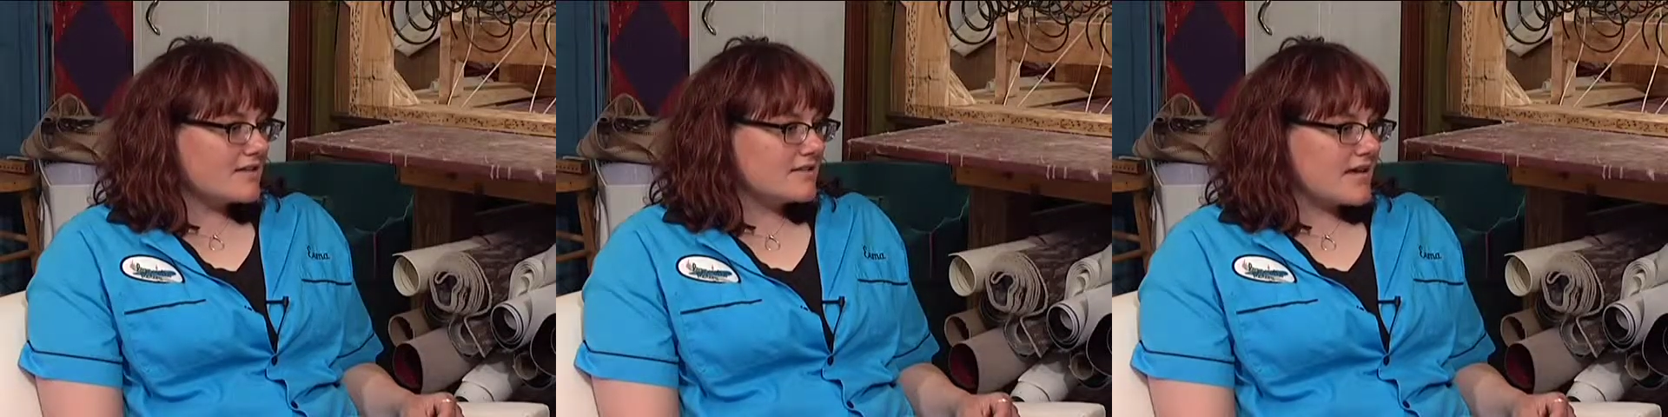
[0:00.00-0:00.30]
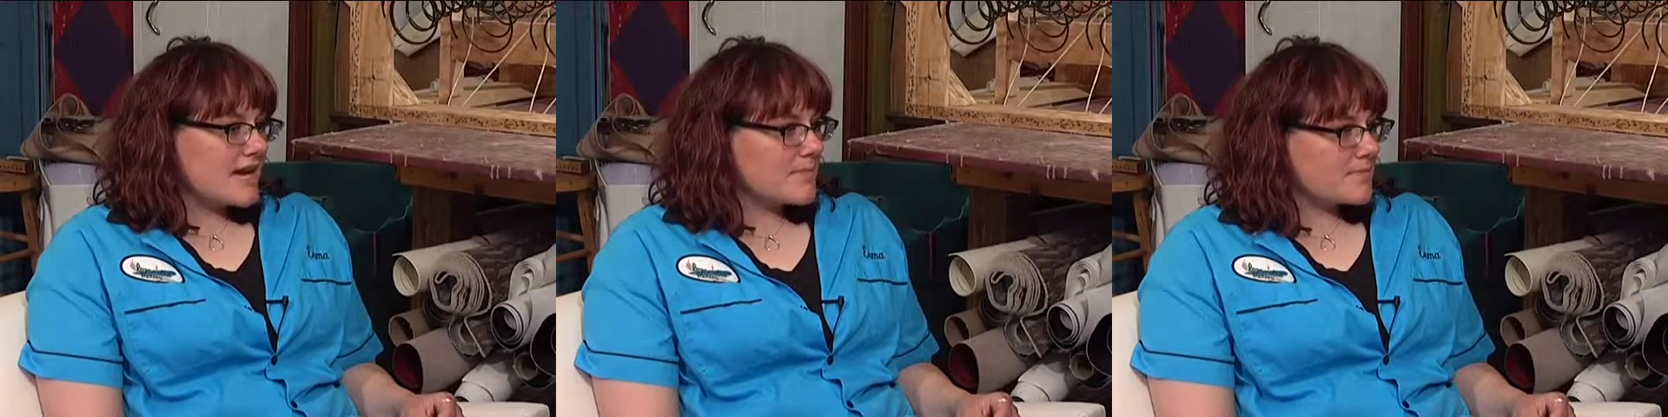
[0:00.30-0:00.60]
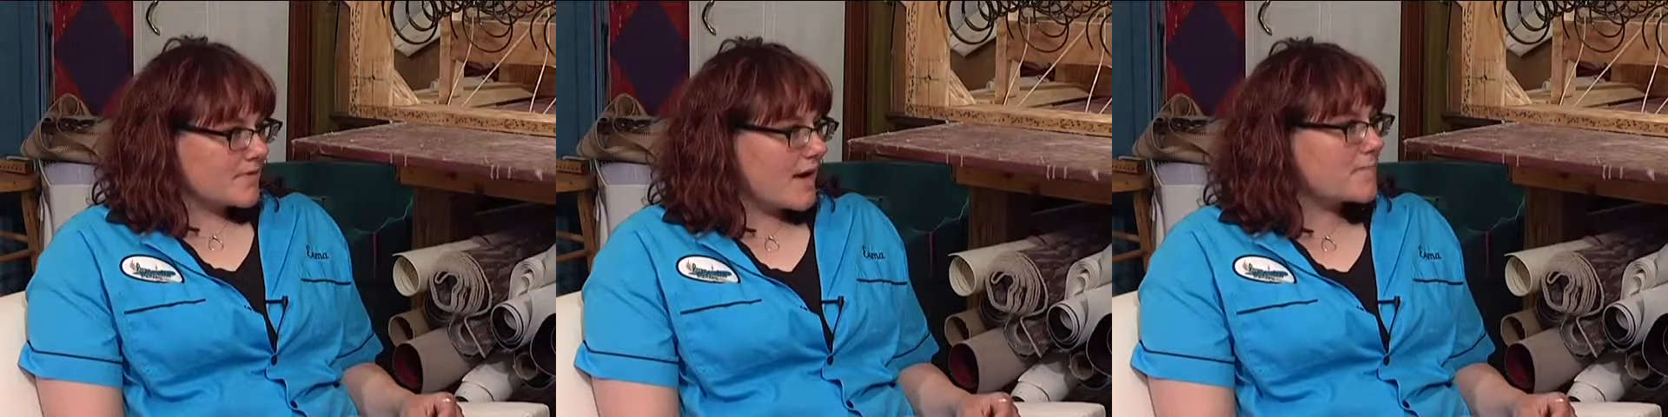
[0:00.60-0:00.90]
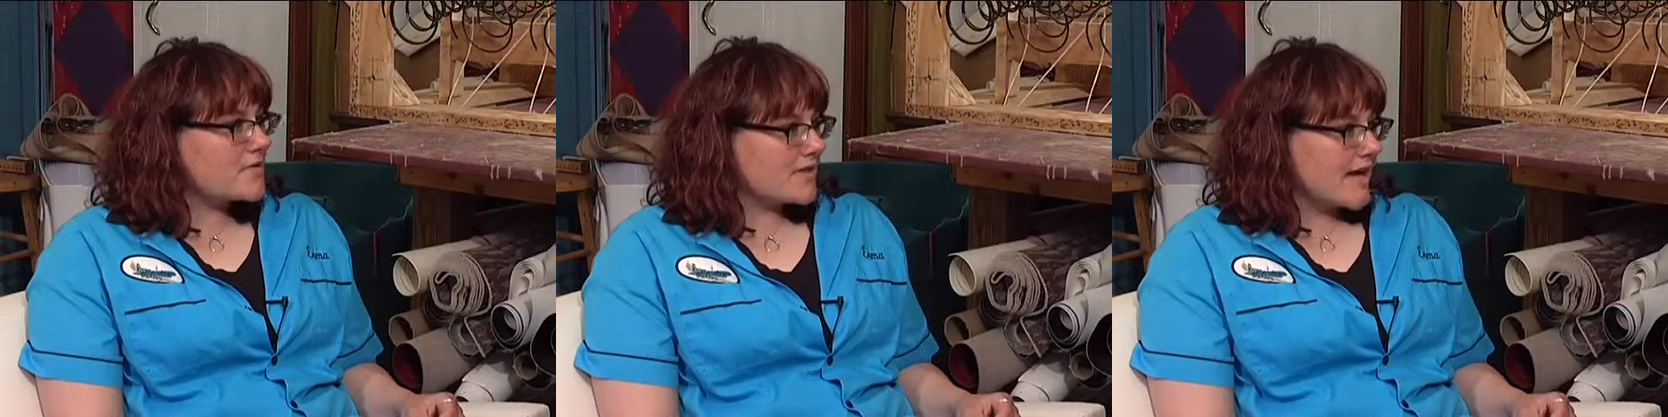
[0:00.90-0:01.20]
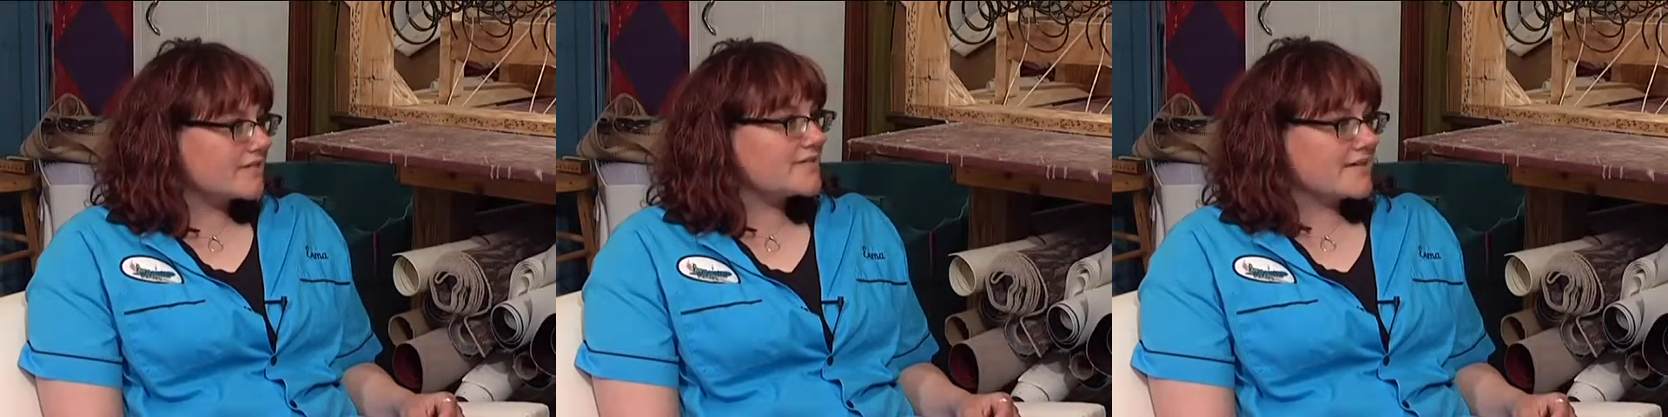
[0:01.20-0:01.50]
I'm
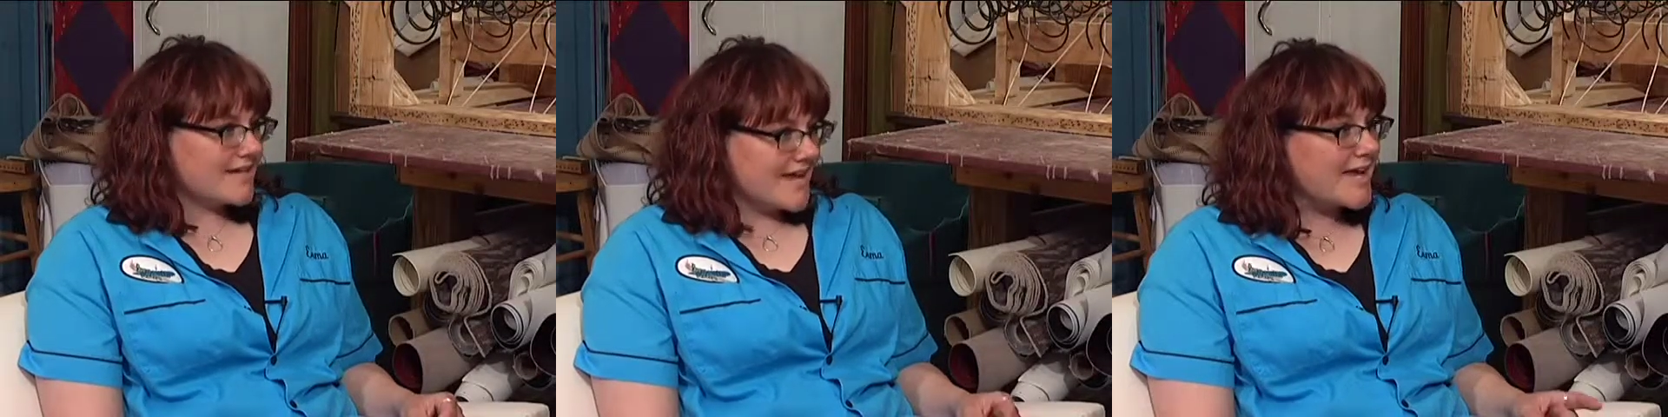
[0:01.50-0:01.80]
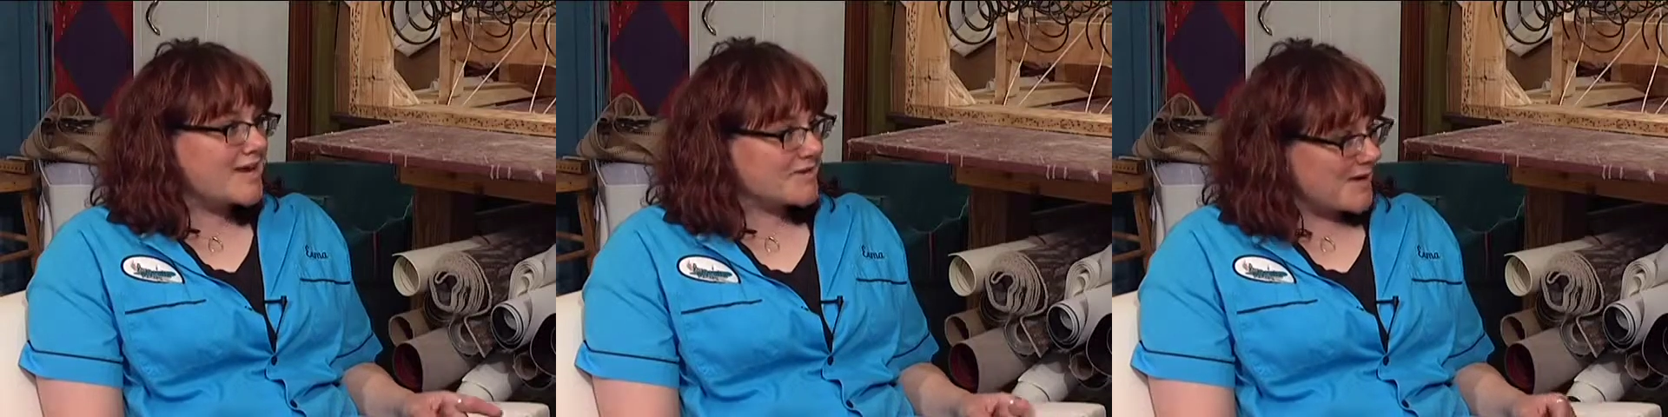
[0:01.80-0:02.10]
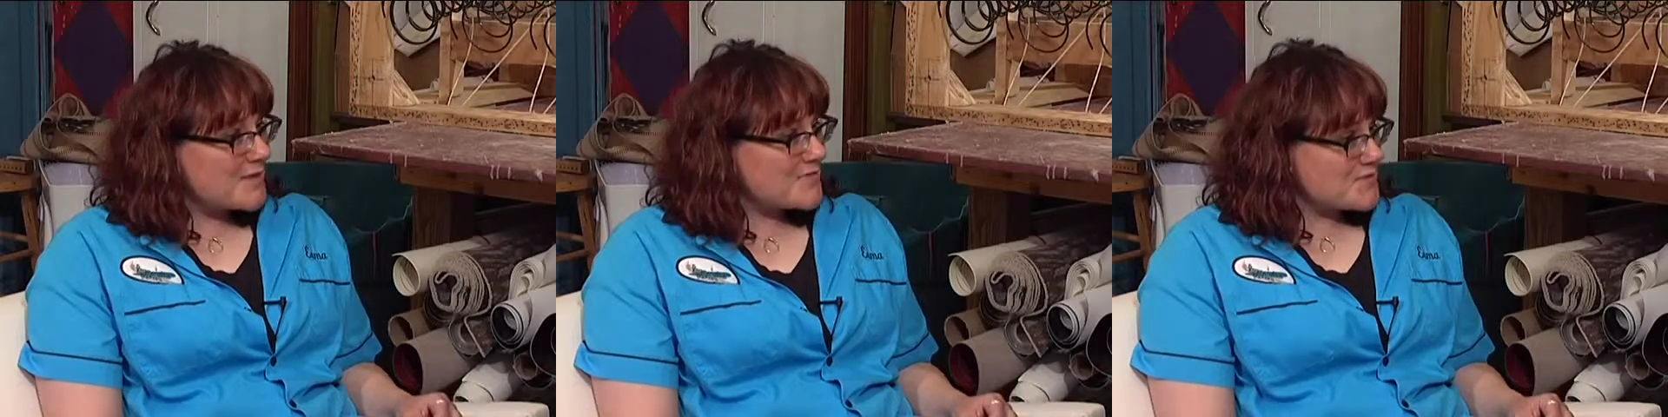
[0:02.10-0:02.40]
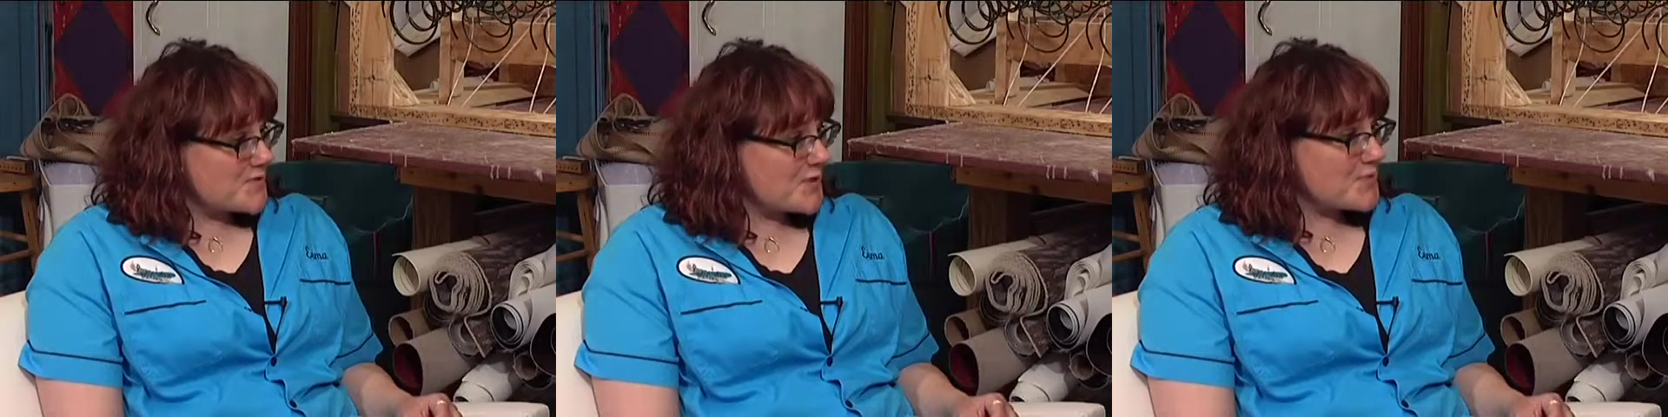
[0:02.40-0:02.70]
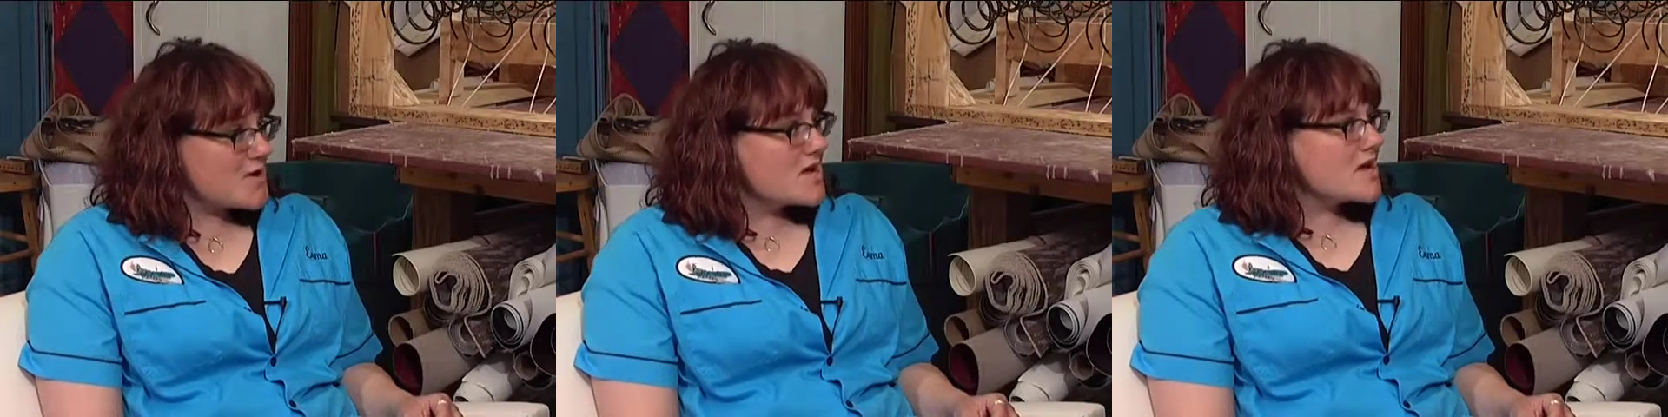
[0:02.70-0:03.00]
collecting and getting, like from you,